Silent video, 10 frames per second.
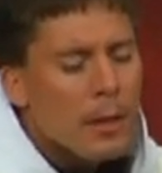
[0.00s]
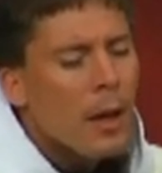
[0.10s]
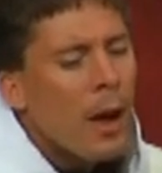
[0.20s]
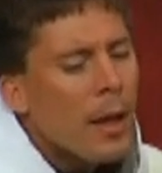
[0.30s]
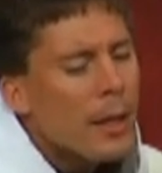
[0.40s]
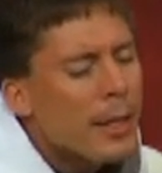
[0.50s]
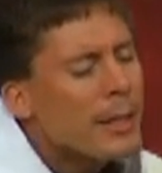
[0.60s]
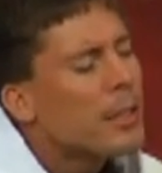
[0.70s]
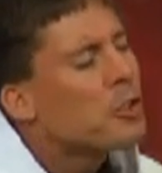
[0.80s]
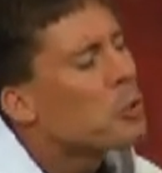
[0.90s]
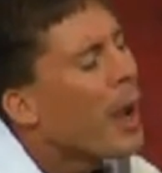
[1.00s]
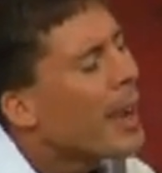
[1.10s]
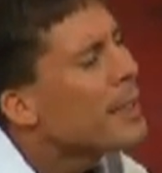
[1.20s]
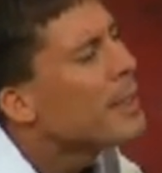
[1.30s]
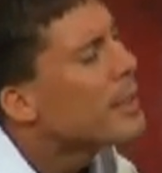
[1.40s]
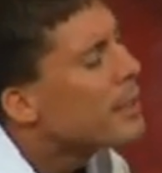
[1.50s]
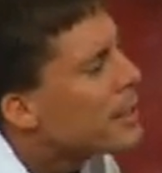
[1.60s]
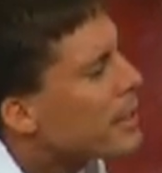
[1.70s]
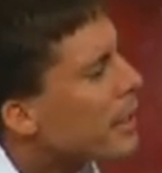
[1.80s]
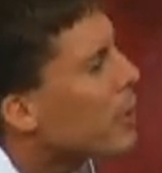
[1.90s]
God, He's attracted to
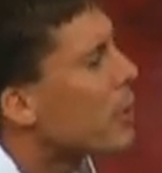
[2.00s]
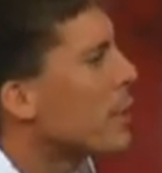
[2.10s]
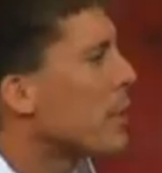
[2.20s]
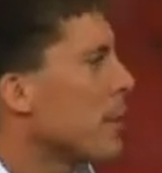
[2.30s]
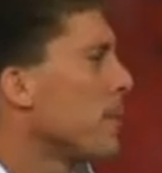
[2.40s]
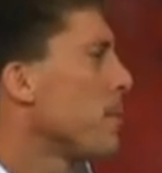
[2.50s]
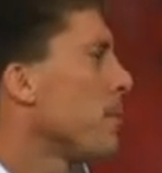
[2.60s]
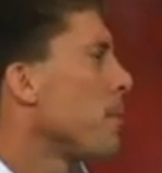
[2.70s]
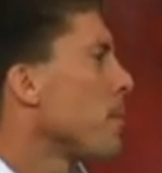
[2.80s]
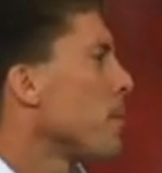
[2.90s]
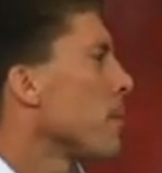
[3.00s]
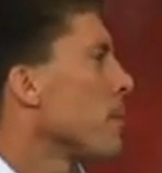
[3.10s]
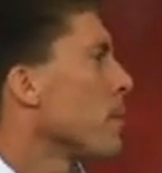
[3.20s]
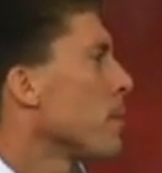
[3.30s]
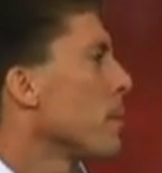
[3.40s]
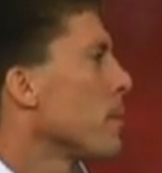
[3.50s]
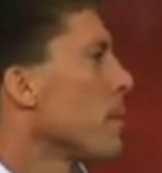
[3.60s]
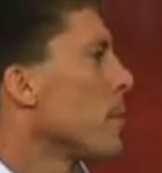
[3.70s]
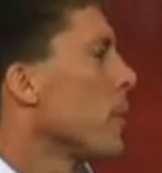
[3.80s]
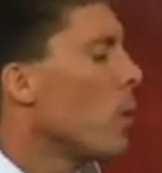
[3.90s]
sinners.
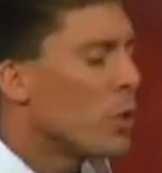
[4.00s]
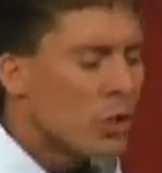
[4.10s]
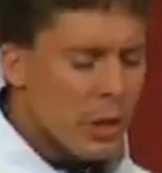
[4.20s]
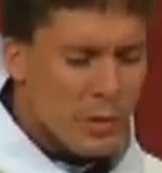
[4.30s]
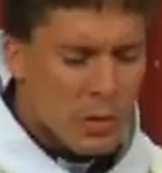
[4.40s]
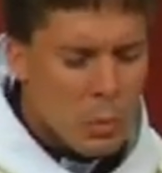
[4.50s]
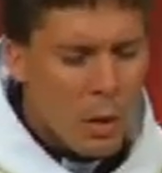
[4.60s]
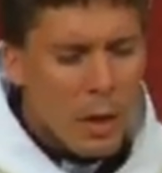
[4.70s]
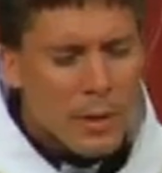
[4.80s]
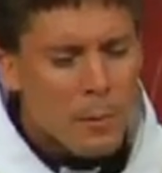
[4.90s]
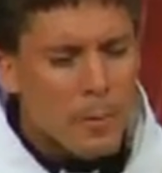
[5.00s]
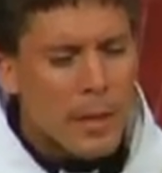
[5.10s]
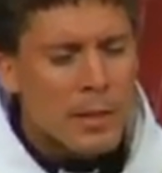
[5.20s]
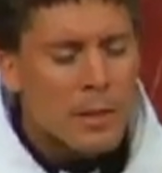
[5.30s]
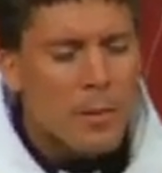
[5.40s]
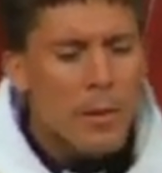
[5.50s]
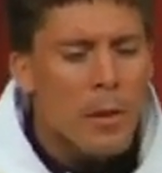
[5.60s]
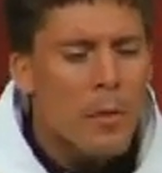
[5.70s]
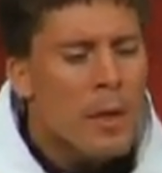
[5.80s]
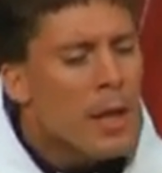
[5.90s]
You know, when Jesus walked the face of the
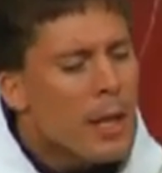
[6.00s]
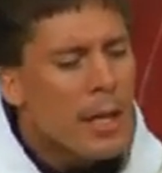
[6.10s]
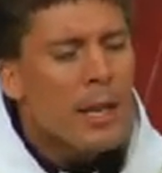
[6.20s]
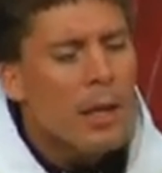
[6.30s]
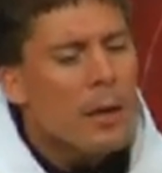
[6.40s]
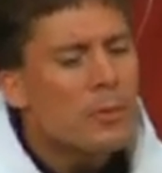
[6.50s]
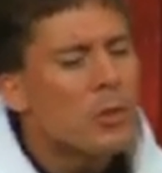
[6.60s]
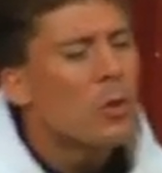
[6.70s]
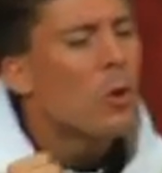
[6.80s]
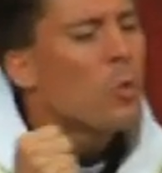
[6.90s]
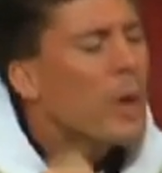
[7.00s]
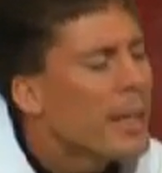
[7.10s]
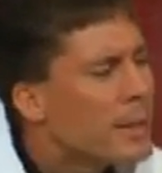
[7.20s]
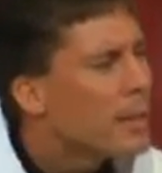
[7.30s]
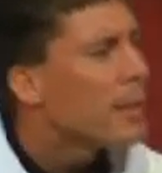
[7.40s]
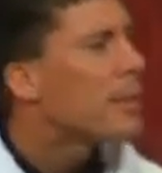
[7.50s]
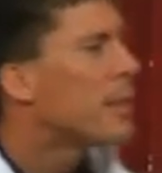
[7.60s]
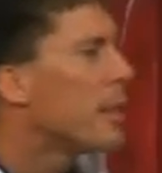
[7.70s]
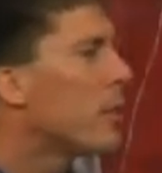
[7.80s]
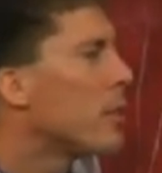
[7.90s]
earth, he loved to go right to the
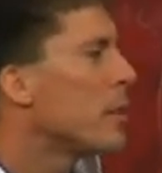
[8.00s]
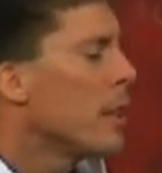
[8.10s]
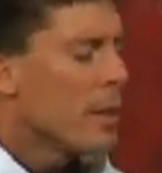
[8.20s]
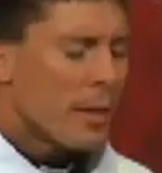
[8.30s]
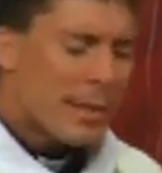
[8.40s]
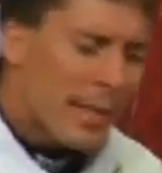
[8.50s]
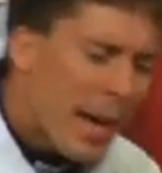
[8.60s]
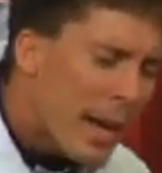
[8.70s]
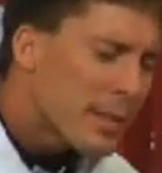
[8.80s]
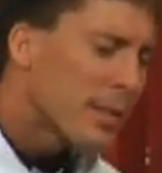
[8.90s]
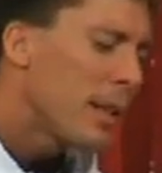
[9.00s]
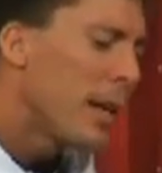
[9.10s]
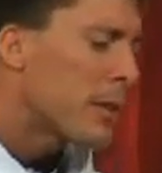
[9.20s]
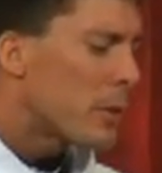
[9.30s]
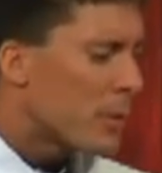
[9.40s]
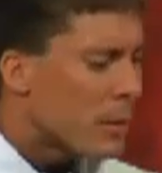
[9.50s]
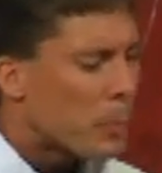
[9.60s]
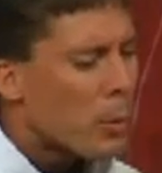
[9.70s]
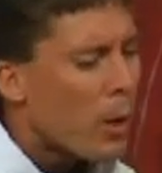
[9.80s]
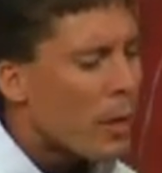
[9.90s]
sinners, the tax collectors, the
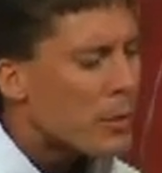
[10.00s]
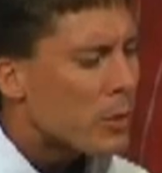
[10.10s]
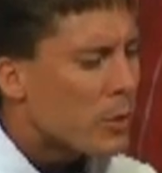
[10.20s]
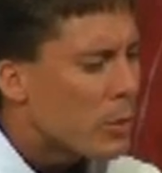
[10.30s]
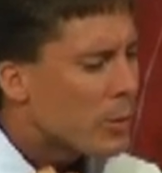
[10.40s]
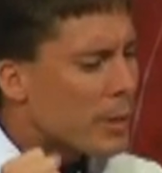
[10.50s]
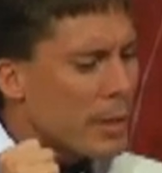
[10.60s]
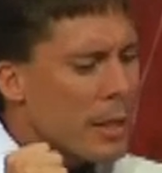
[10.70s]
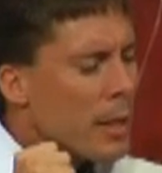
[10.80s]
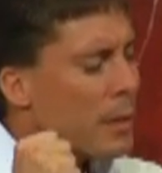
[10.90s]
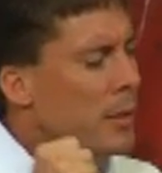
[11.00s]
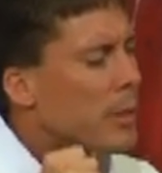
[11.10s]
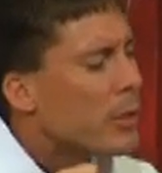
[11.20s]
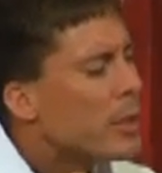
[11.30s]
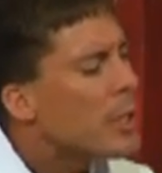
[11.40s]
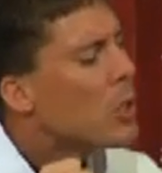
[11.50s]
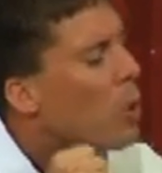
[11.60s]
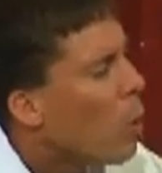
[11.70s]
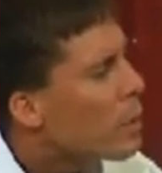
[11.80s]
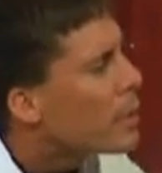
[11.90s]
prostitutes, the, the sinners. He'd
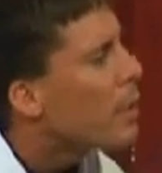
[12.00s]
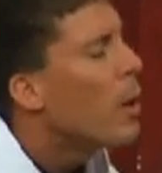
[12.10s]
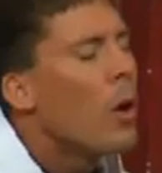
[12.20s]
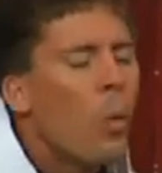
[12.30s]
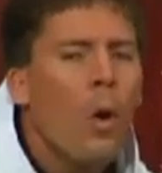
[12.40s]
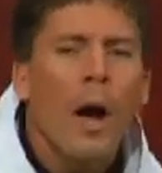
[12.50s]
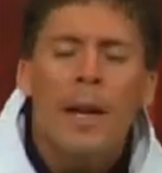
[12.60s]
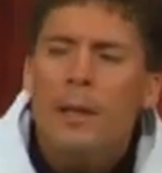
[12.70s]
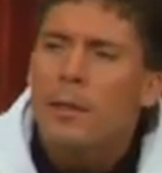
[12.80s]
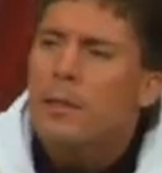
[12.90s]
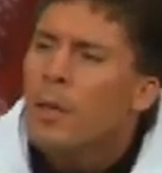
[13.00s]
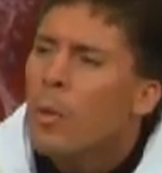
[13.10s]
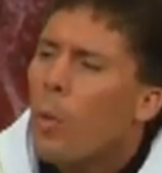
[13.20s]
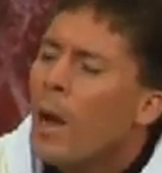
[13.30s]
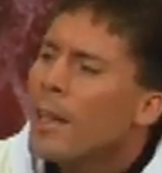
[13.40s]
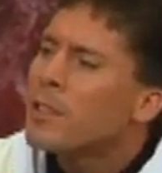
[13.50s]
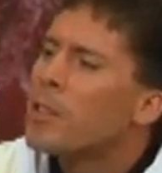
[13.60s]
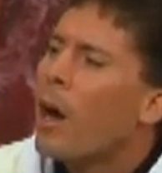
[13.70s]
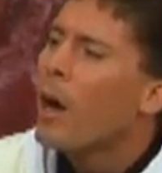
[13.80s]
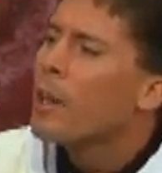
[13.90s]
go to them. Why, does, why is
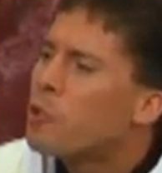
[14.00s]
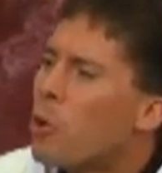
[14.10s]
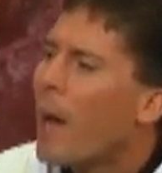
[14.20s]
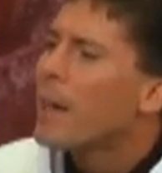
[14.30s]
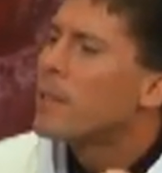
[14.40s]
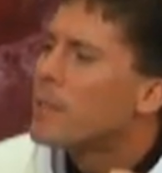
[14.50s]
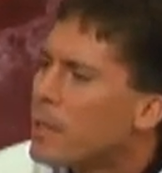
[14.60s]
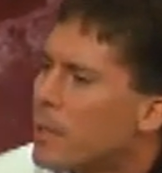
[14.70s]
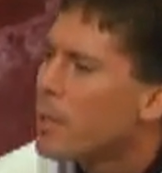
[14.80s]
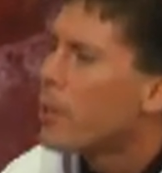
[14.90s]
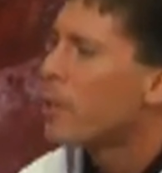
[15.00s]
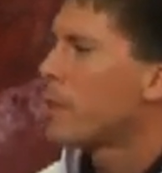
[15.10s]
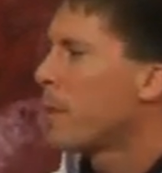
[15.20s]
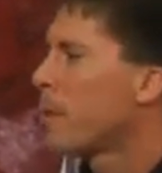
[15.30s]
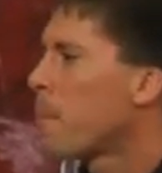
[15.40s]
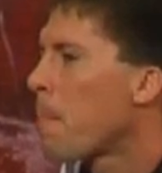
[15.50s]
God attracted to sinners?